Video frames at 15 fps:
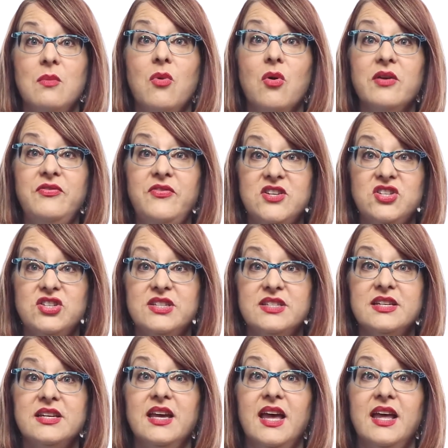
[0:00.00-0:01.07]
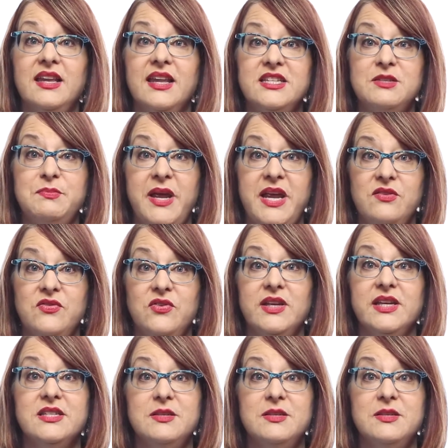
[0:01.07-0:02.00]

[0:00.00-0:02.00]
more efficient, and less painful